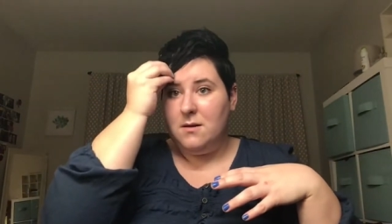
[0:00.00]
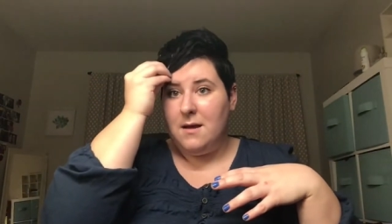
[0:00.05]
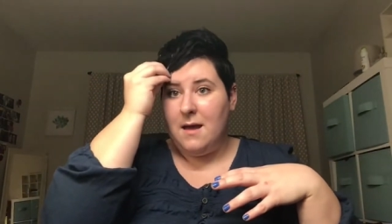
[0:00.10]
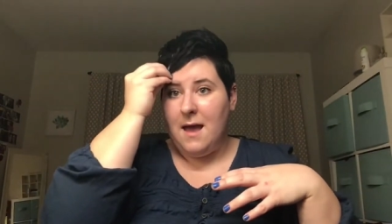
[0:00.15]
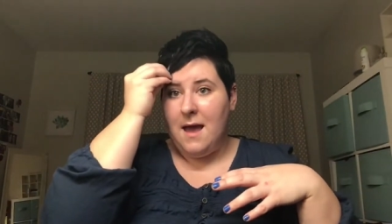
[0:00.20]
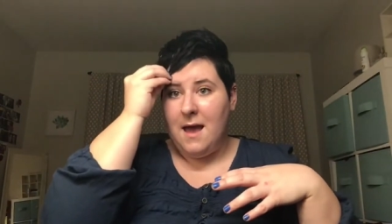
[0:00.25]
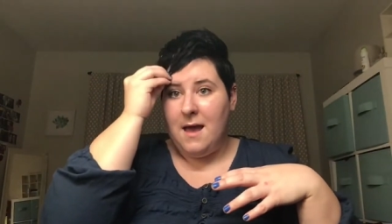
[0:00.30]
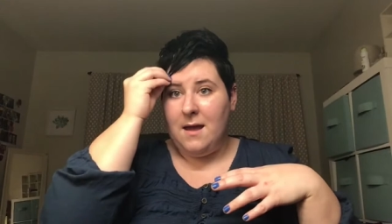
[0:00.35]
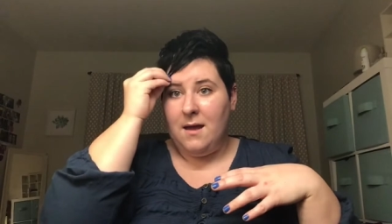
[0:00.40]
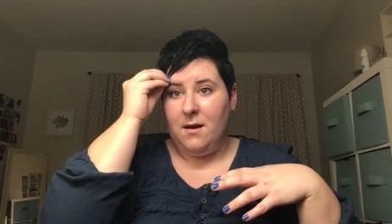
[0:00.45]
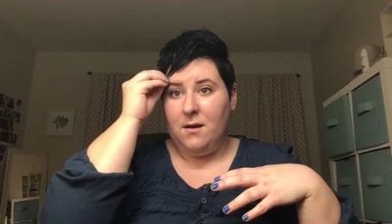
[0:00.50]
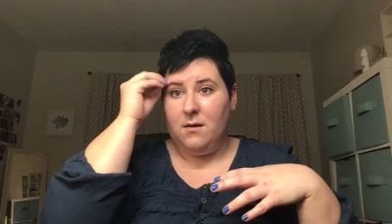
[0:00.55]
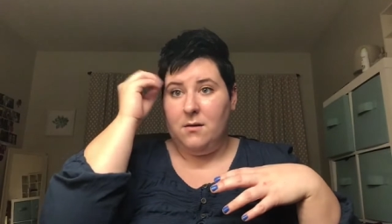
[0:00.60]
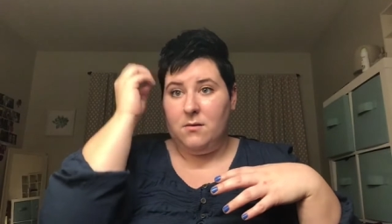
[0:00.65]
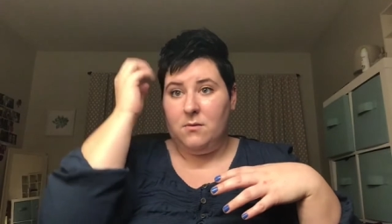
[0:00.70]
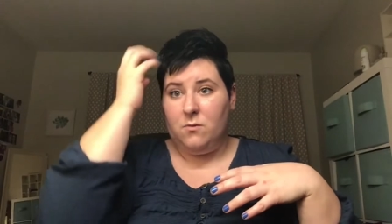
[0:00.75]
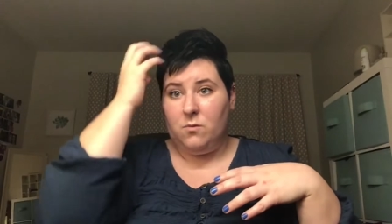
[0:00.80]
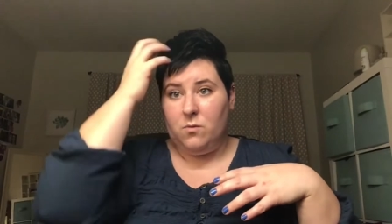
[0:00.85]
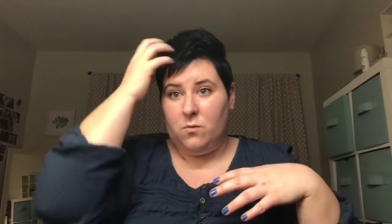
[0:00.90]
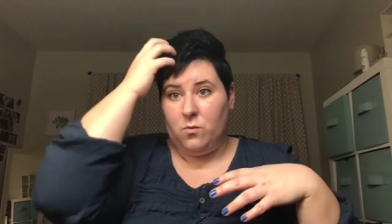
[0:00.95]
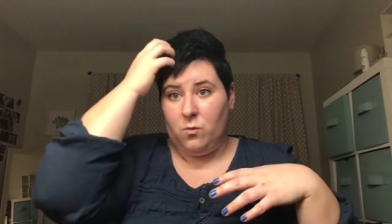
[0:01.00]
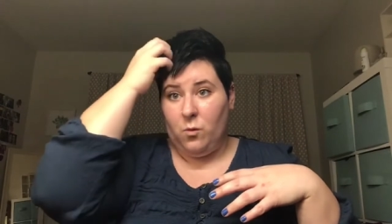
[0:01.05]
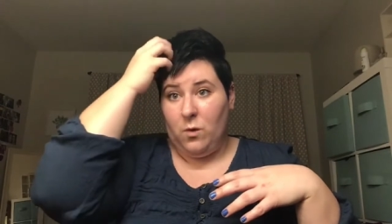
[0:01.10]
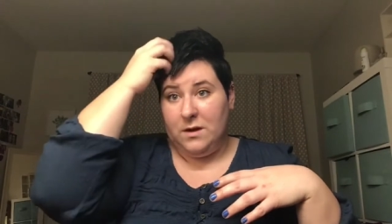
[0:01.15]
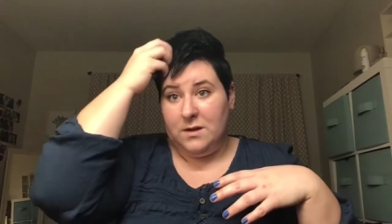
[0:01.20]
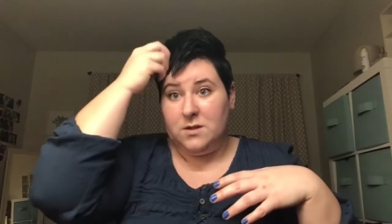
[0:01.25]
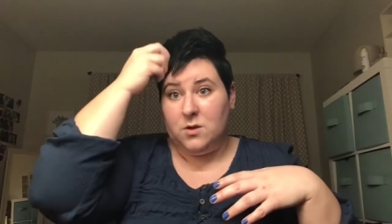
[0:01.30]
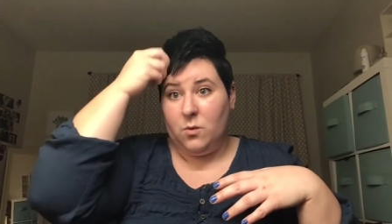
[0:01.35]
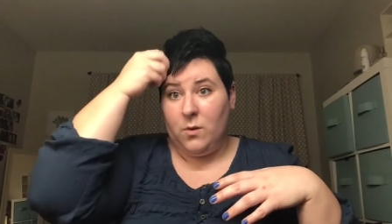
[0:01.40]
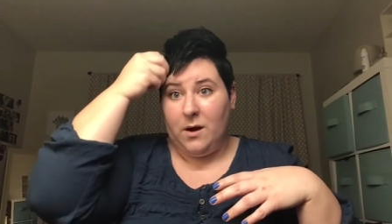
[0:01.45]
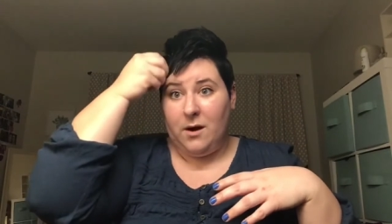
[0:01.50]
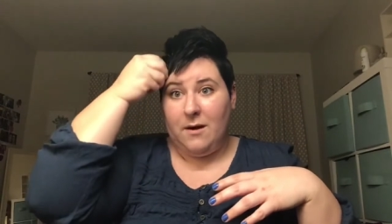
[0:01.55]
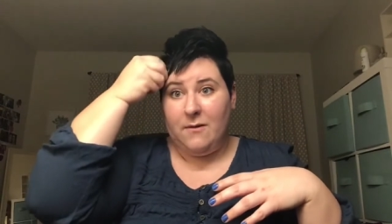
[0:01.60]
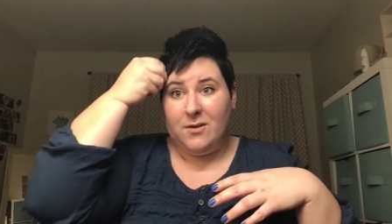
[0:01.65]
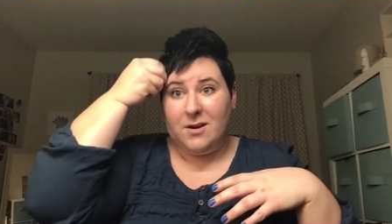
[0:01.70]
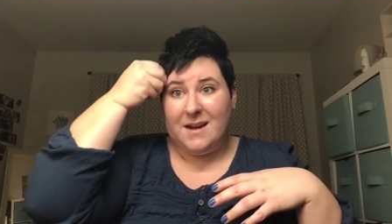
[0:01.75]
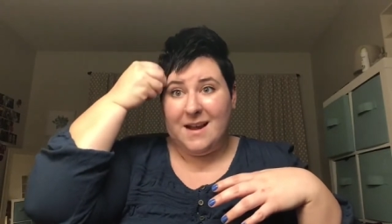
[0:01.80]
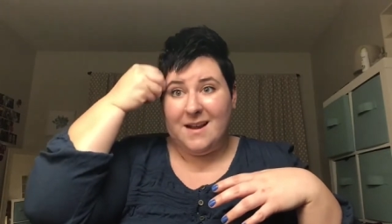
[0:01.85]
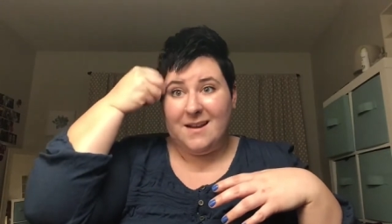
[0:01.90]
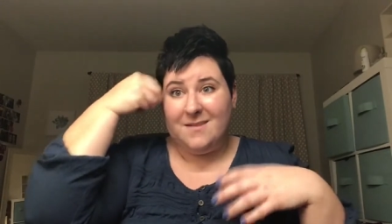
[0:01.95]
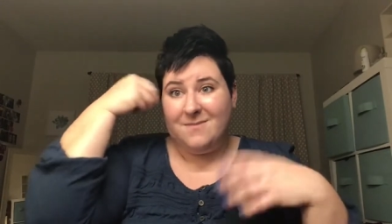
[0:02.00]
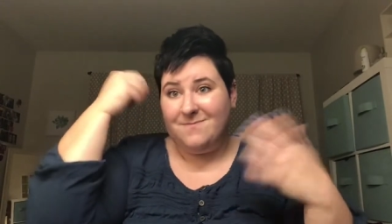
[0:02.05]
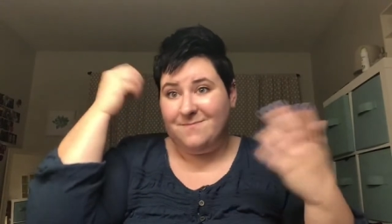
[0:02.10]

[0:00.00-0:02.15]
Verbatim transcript: and want to wear every day